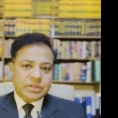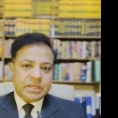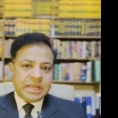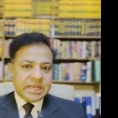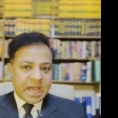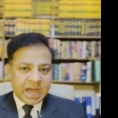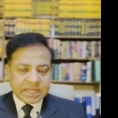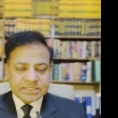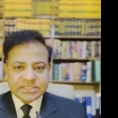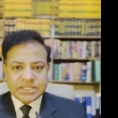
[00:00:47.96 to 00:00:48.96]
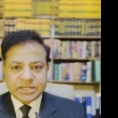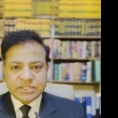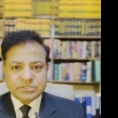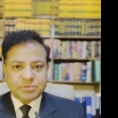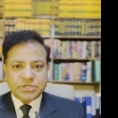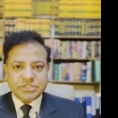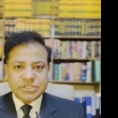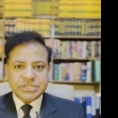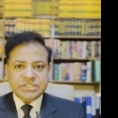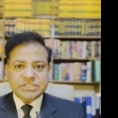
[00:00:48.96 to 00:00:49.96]
enhance their
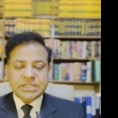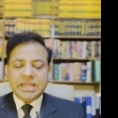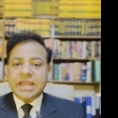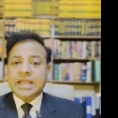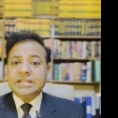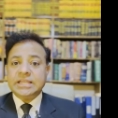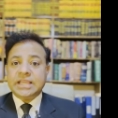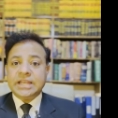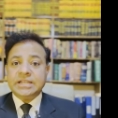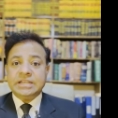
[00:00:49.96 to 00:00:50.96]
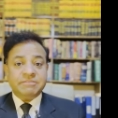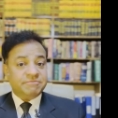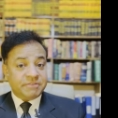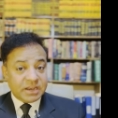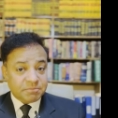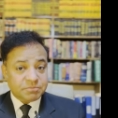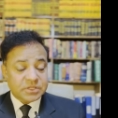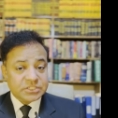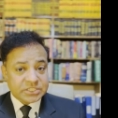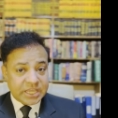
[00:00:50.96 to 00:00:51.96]
expertise and they can develop
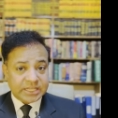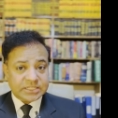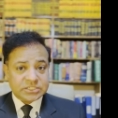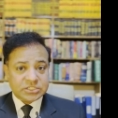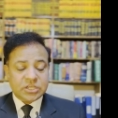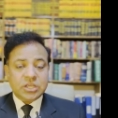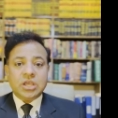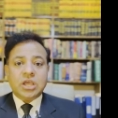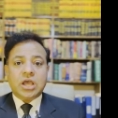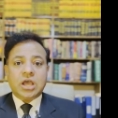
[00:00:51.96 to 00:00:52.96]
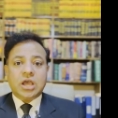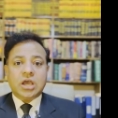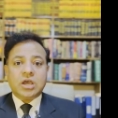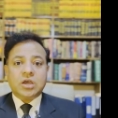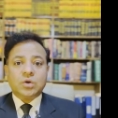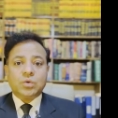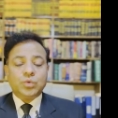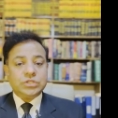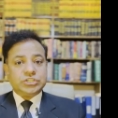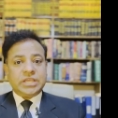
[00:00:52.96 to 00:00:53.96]
the skills
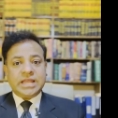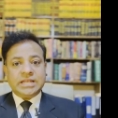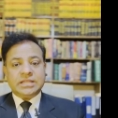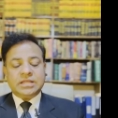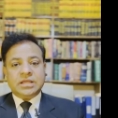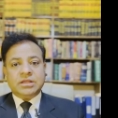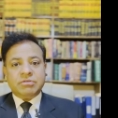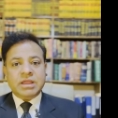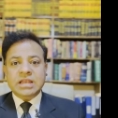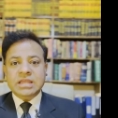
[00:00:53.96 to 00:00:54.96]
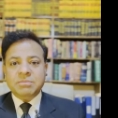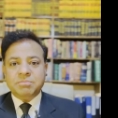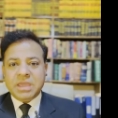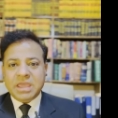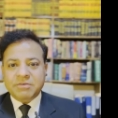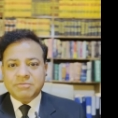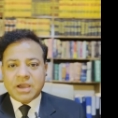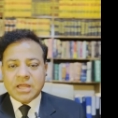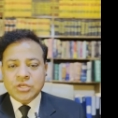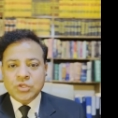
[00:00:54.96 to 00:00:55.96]
which can really pave
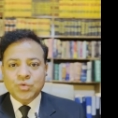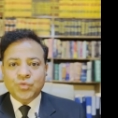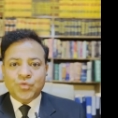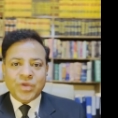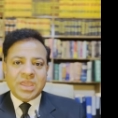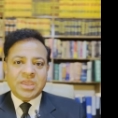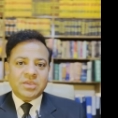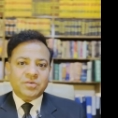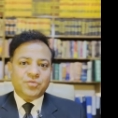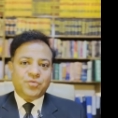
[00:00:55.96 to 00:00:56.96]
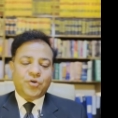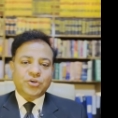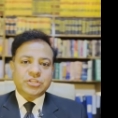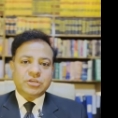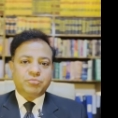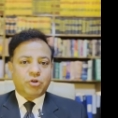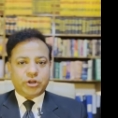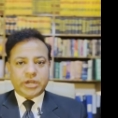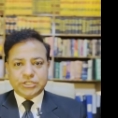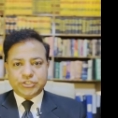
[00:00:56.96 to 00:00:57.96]
a new way for their
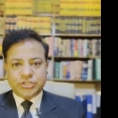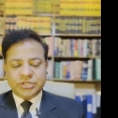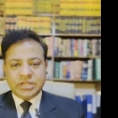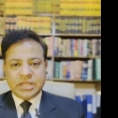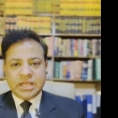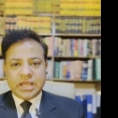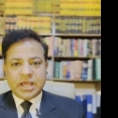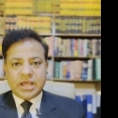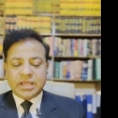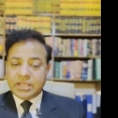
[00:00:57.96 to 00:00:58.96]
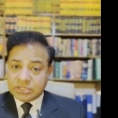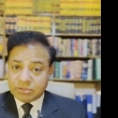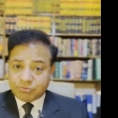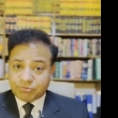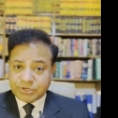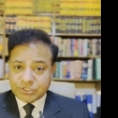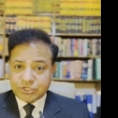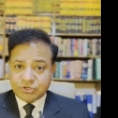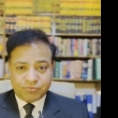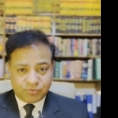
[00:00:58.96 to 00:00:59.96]
progression in the
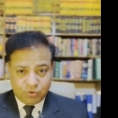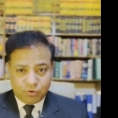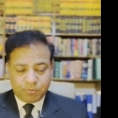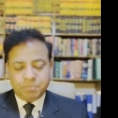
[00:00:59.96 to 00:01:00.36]
profession of law.